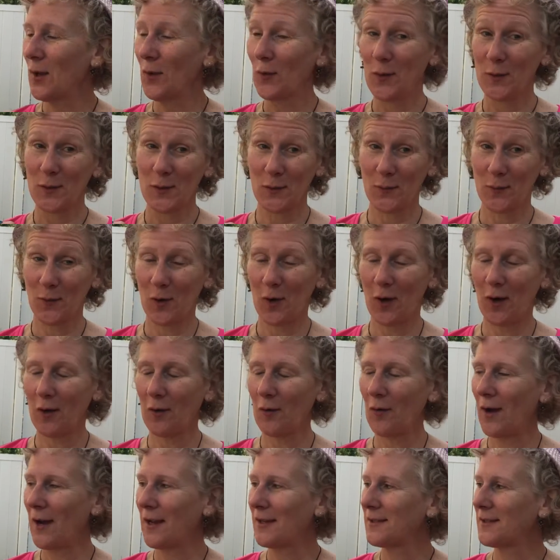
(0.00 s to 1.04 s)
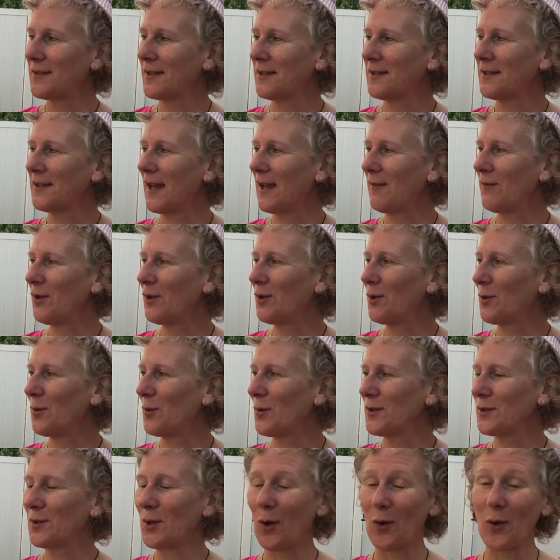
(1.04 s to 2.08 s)
This is for our grandson David, who
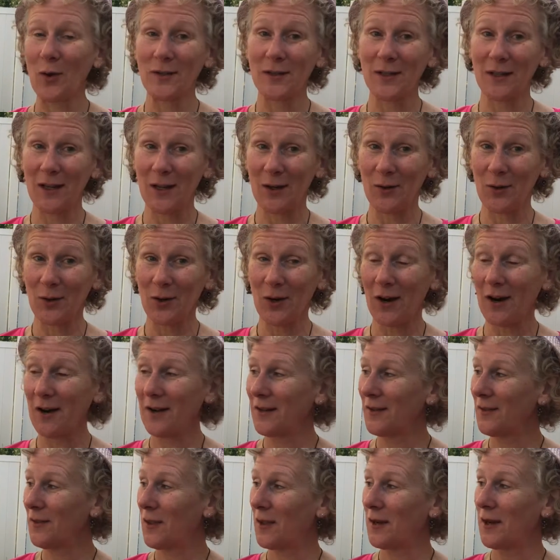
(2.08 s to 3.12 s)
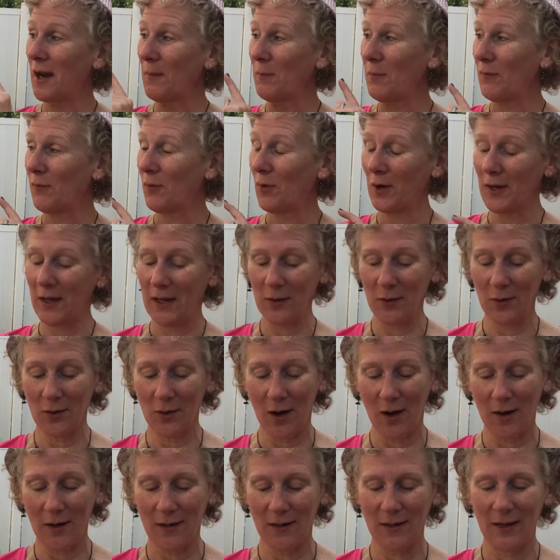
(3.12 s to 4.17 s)
is going to kindergarten the night before
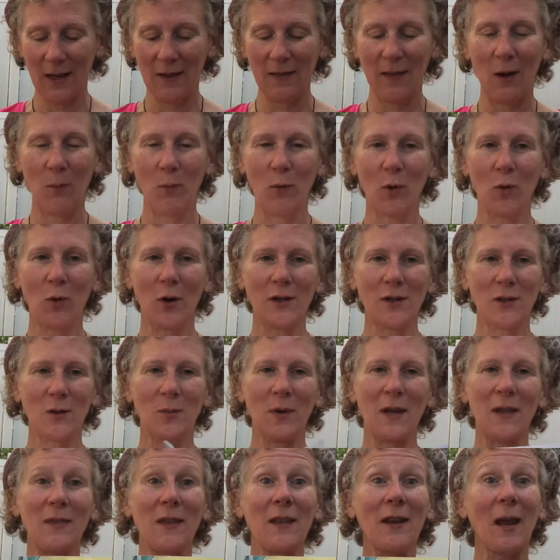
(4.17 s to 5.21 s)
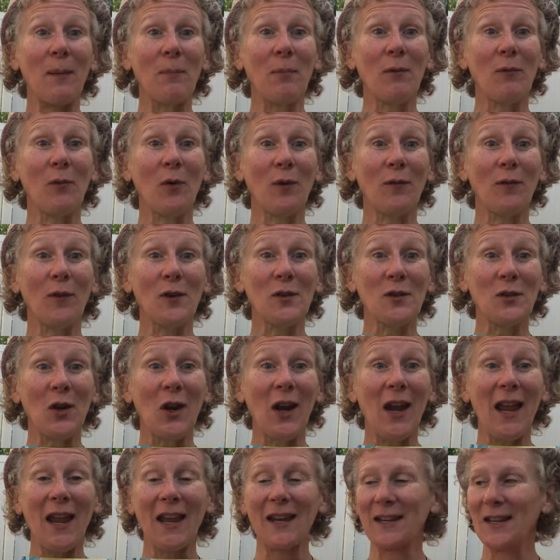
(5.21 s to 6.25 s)
kindergarten, and then we're going to read the night before first
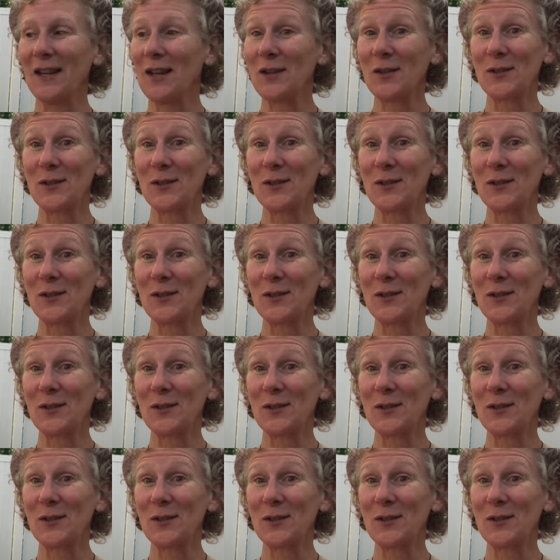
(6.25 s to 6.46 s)
grade.